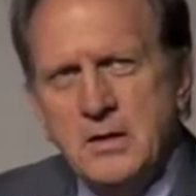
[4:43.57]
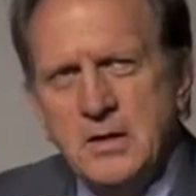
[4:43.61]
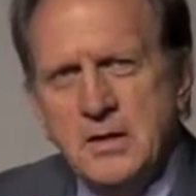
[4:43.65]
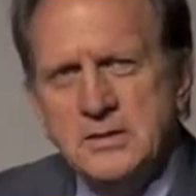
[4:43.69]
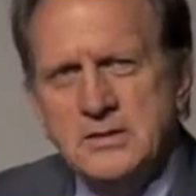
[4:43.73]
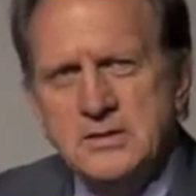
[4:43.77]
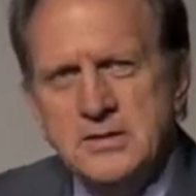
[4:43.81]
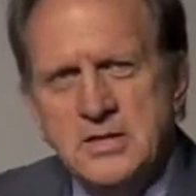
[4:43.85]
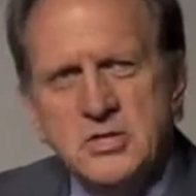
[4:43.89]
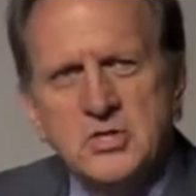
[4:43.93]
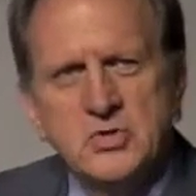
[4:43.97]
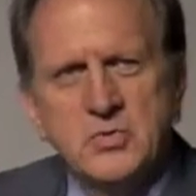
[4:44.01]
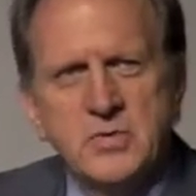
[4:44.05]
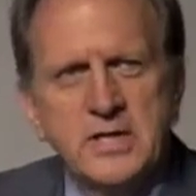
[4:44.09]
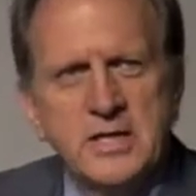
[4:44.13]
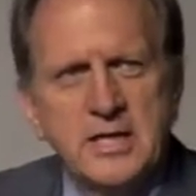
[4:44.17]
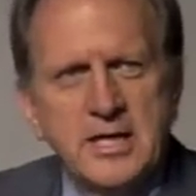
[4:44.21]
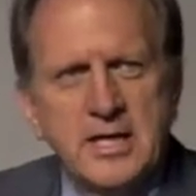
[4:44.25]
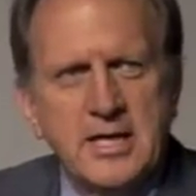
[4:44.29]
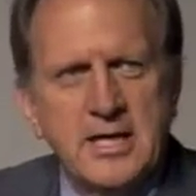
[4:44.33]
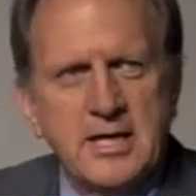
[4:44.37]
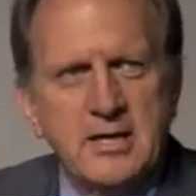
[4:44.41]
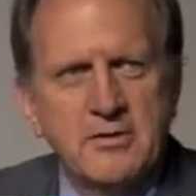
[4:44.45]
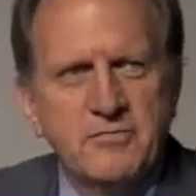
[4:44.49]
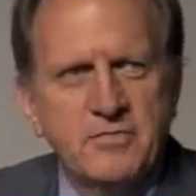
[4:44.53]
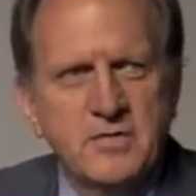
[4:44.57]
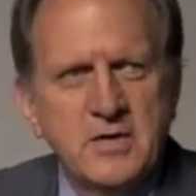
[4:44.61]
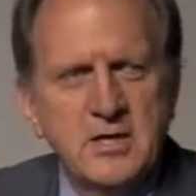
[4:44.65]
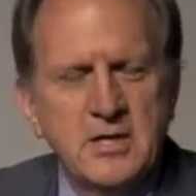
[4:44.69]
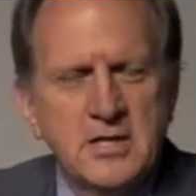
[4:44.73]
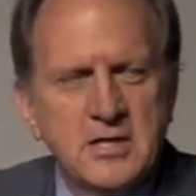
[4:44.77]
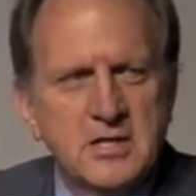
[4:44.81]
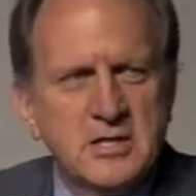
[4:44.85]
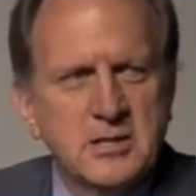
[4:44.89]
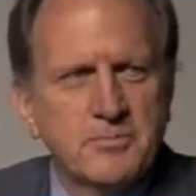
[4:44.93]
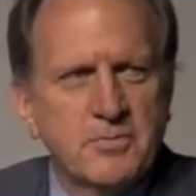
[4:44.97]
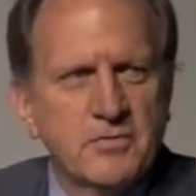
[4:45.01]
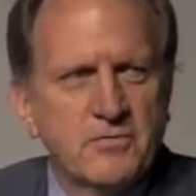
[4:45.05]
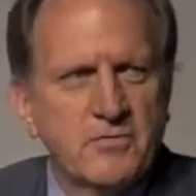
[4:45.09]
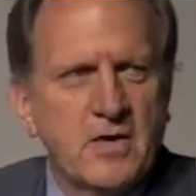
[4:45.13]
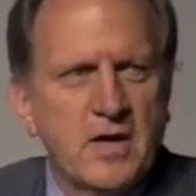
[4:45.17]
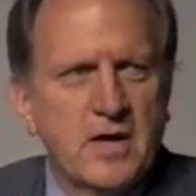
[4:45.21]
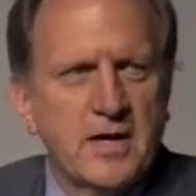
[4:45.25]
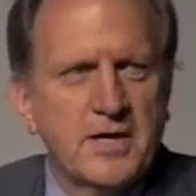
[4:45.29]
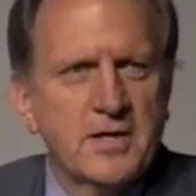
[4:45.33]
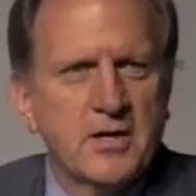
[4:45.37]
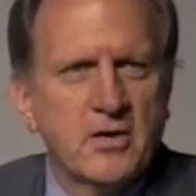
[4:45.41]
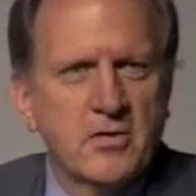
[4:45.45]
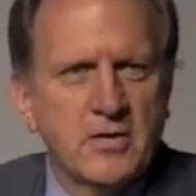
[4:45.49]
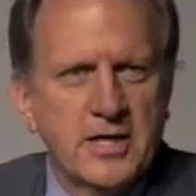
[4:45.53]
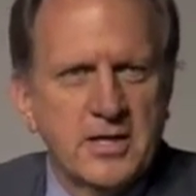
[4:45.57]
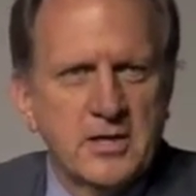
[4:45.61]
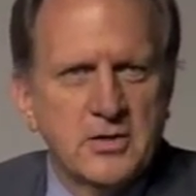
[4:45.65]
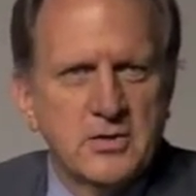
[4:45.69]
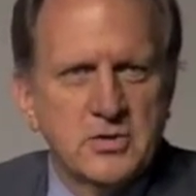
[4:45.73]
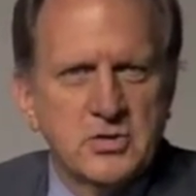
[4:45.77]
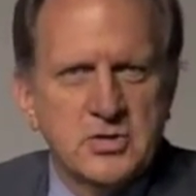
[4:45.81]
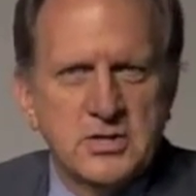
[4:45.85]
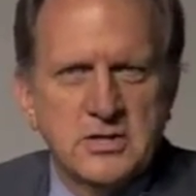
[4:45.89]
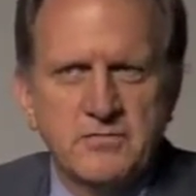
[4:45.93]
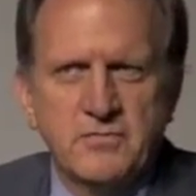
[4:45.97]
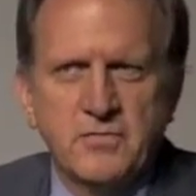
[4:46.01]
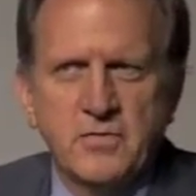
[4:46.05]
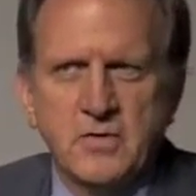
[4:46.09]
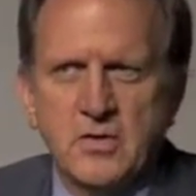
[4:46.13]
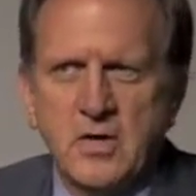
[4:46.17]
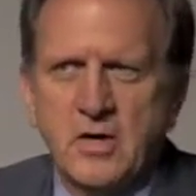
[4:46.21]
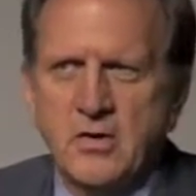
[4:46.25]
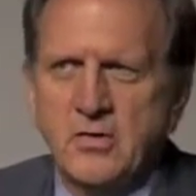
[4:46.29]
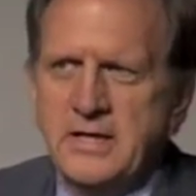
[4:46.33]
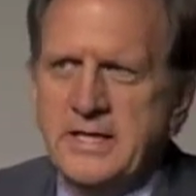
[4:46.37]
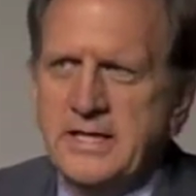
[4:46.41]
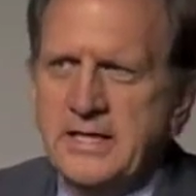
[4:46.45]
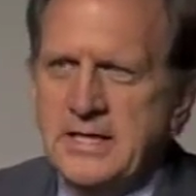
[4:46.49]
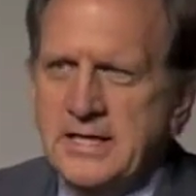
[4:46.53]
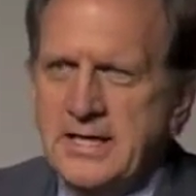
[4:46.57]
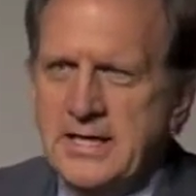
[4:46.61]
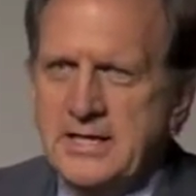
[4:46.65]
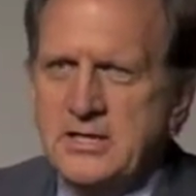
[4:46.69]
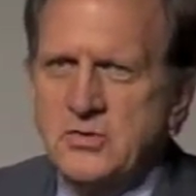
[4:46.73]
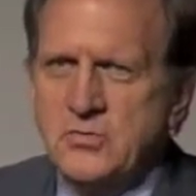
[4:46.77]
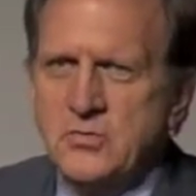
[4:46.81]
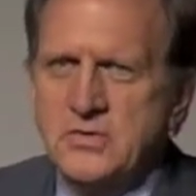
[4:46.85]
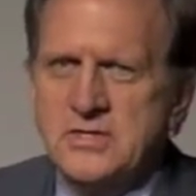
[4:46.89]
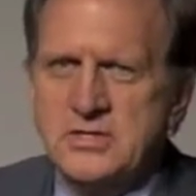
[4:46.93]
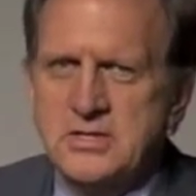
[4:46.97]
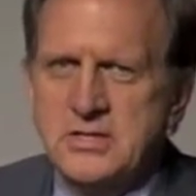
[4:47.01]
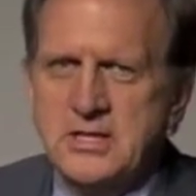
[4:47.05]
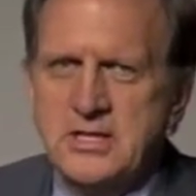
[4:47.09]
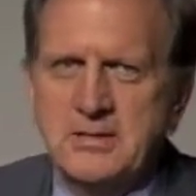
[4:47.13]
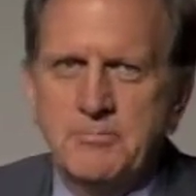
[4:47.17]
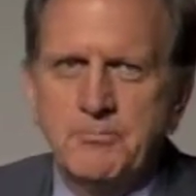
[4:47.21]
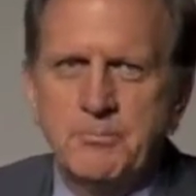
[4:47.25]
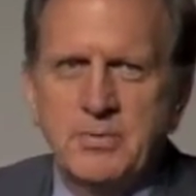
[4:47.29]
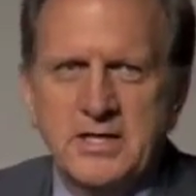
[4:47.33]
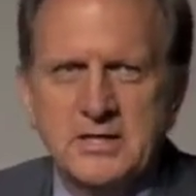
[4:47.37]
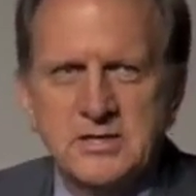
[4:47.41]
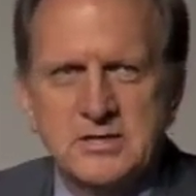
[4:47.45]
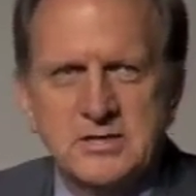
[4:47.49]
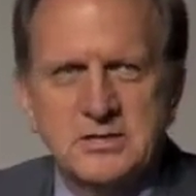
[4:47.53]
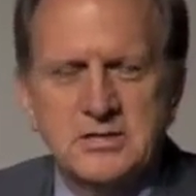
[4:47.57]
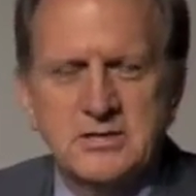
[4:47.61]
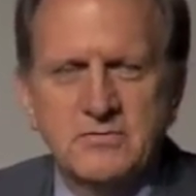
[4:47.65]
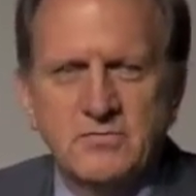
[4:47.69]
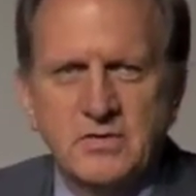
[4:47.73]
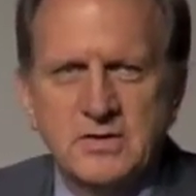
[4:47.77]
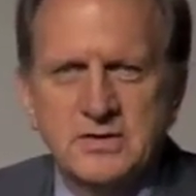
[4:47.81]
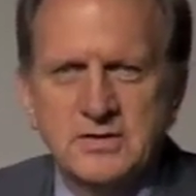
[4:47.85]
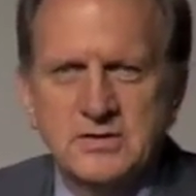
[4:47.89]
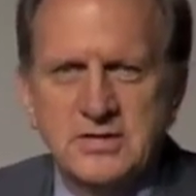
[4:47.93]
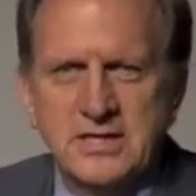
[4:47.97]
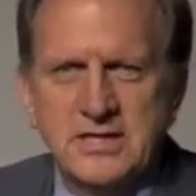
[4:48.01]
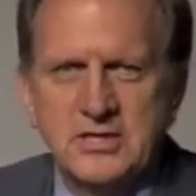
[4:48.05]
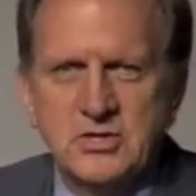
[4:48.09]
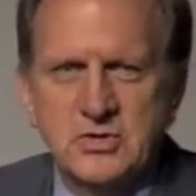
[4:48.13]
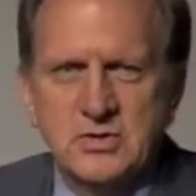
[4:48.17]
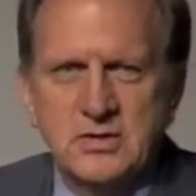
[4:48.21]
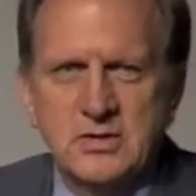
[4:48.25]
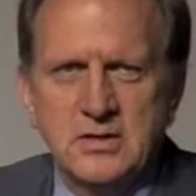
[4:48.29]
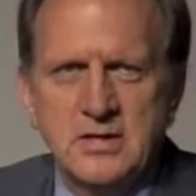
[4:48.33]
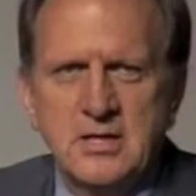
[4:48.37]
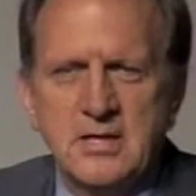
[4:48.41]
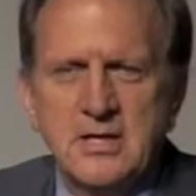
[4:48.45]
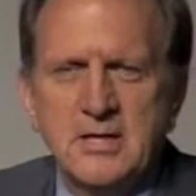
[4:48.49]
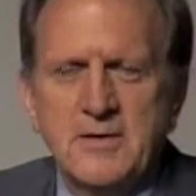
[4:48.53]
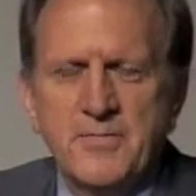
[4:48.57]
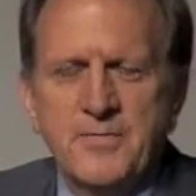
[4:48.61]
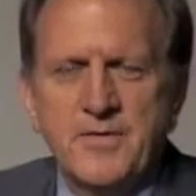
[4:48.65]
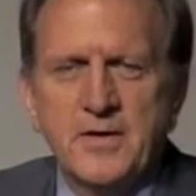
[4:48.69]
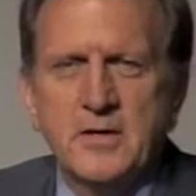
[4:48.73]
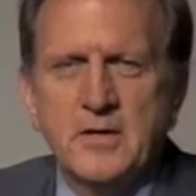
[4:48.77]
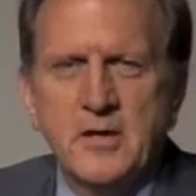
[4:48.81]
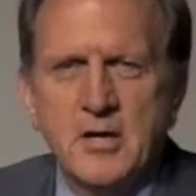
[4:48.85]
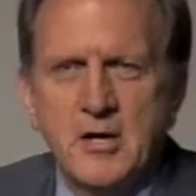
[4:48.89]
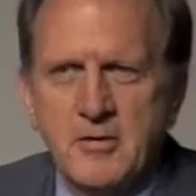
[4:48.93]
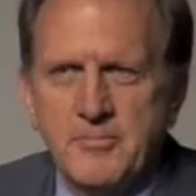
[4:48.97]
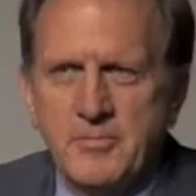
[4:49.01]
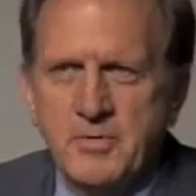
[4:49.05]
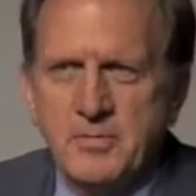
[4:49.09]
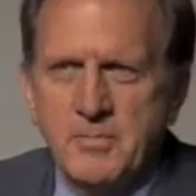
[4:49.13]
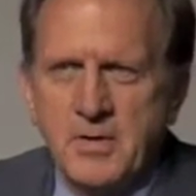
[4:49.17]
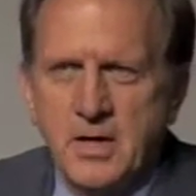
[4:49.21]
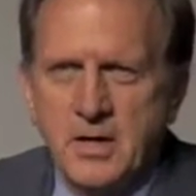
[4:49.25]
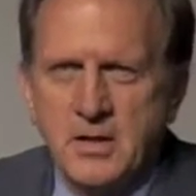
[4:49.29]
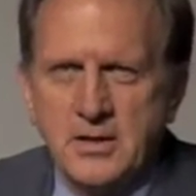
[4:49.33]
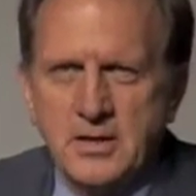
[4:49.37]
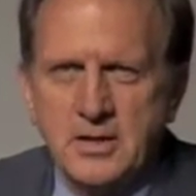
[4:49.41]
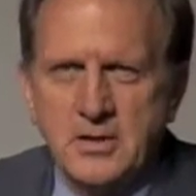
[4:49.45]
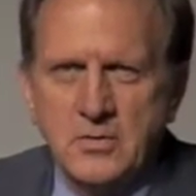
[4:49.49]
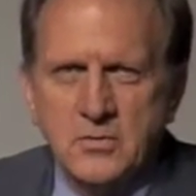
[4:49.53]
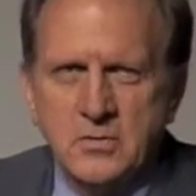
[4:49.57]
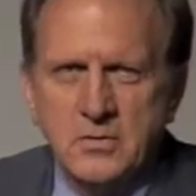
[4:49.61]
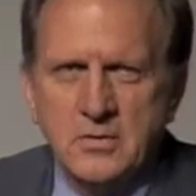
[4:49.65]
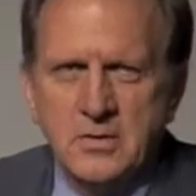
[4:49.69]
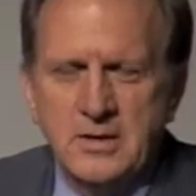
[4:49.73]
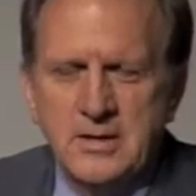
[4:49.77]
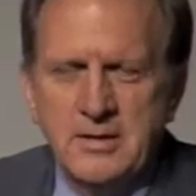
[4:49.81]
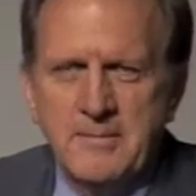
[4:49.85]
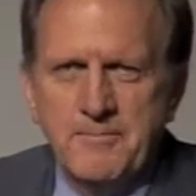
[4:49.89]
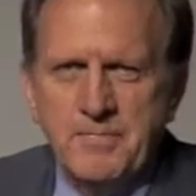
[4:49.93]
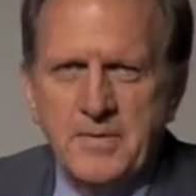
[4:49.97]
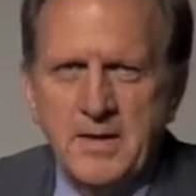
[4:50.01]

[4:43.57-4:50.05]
a century and a half to provide our energy for our electricity-based civilization, the carbon molecule,